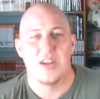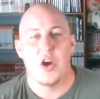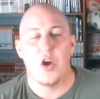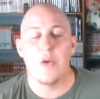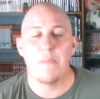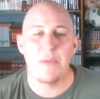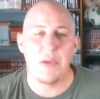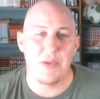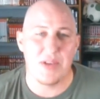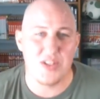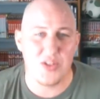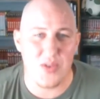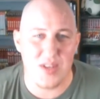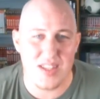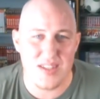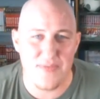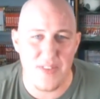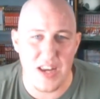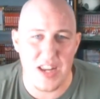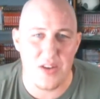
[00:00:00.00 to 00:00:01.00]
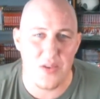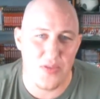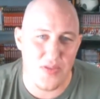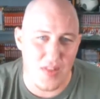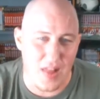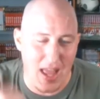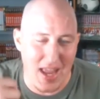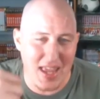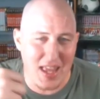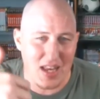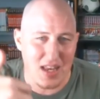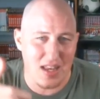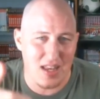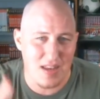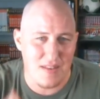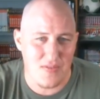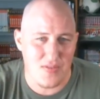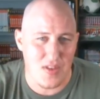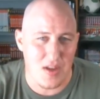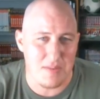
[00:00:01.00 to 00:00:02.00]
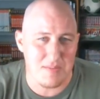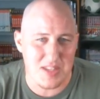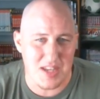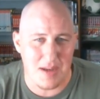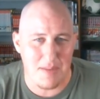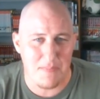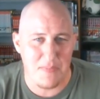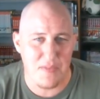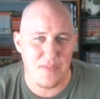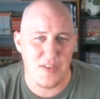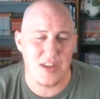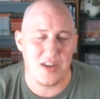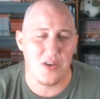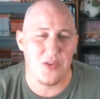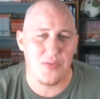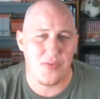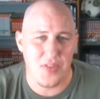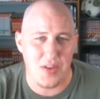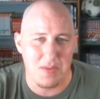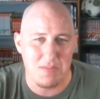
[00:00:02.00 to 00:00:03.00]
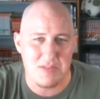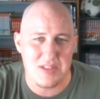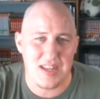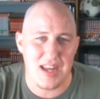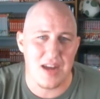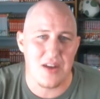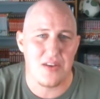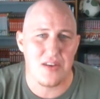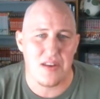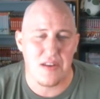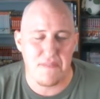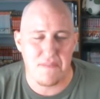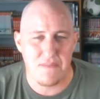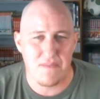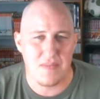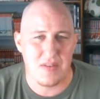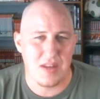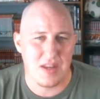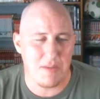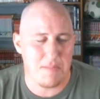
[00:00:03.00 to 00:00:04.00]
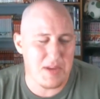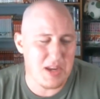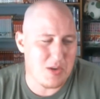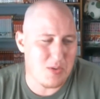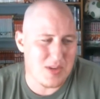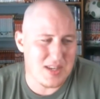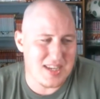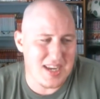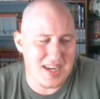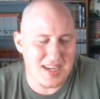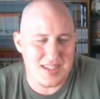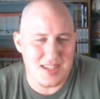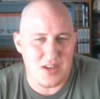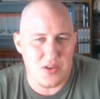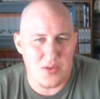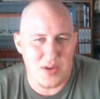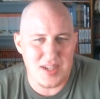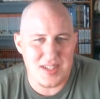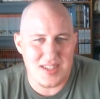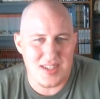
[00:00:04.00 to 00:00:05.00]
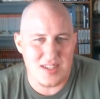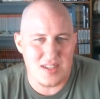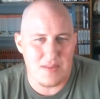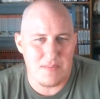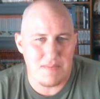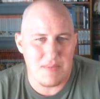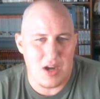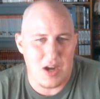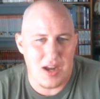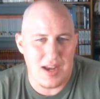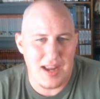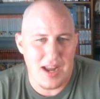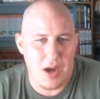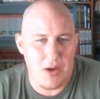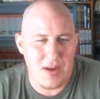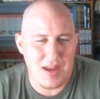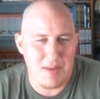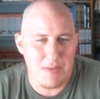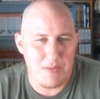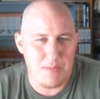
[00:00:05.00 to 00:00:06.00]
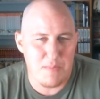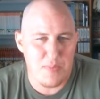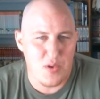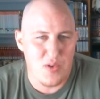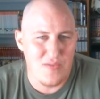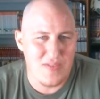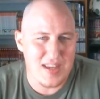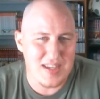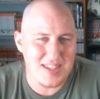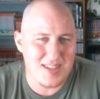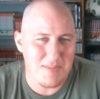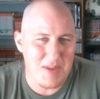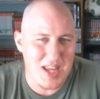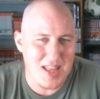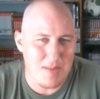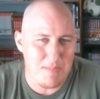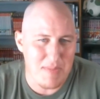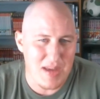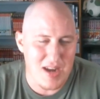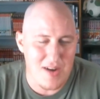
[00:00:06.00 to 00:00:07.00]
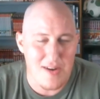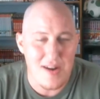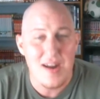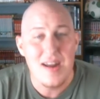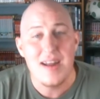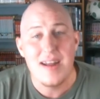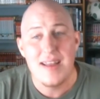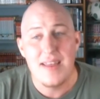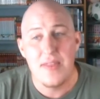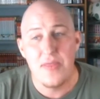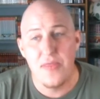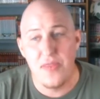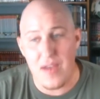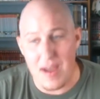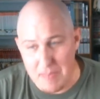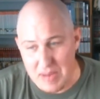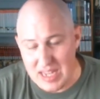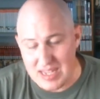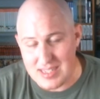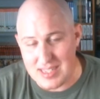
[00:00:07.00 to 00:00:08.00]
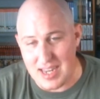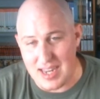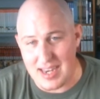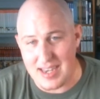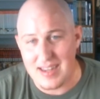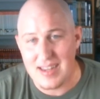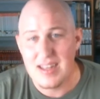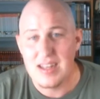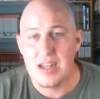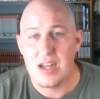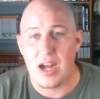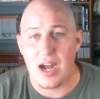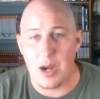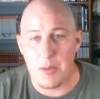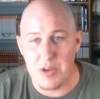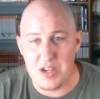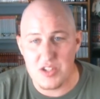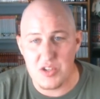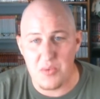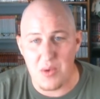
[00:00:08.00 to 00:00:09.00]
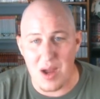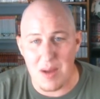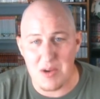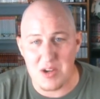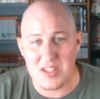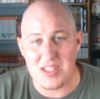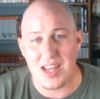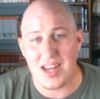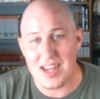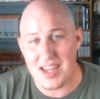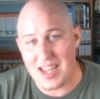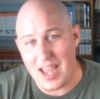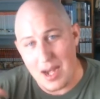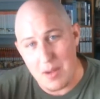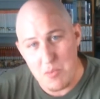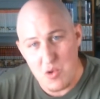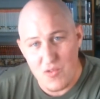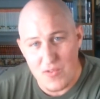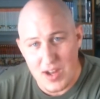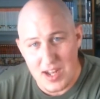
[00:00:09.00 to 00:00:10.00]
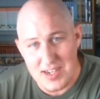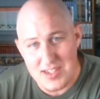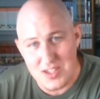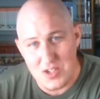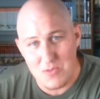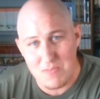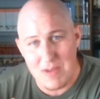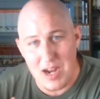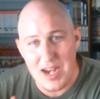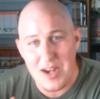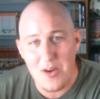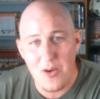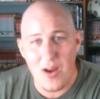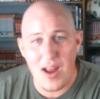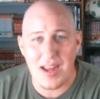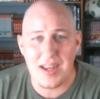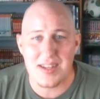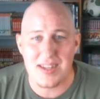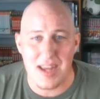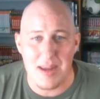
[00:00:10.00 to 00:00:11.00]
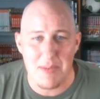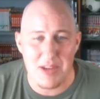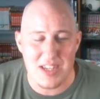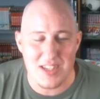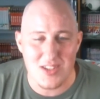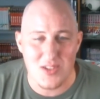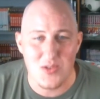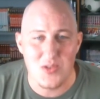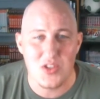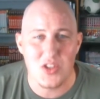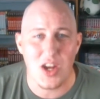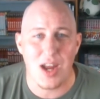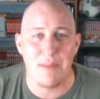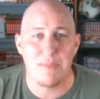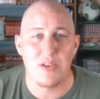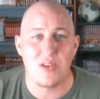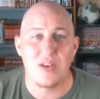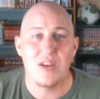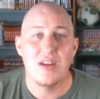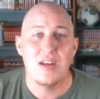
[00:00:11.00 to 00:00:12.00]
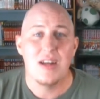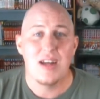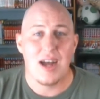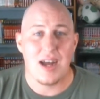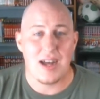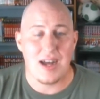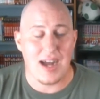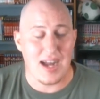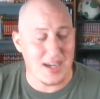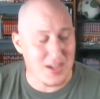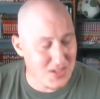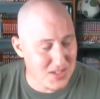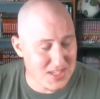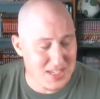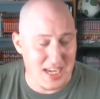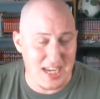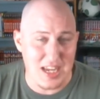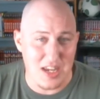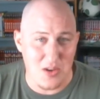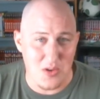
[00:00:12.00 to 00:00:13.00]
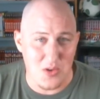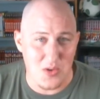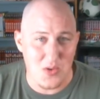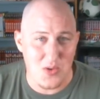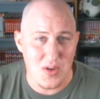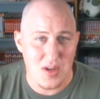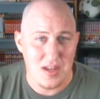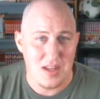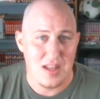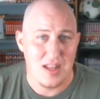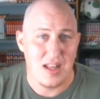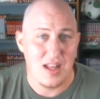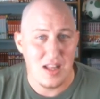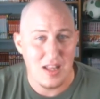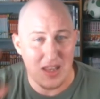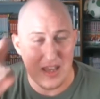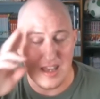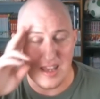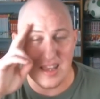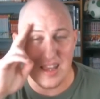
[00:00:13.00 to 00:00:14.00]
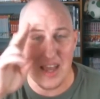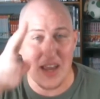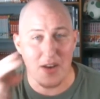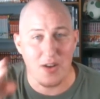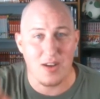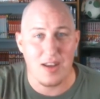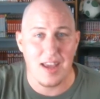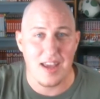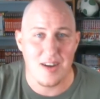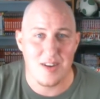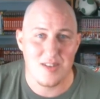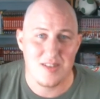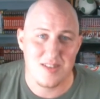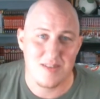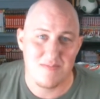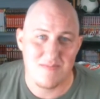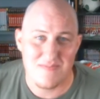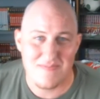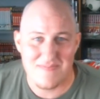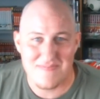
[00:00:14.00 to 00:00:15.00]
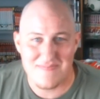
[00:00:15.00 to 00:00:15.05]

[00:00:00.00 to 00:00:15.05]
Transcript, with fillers: Hope you enjoy this video. Like it, thumbs up. If you don't, thumbs down. Give me critiques and criticism on how I can improve these to make them better. That being said. I'm Richie Roberts. Got to move on to My Hero Academia's new chapter. I'll see you later, Gators.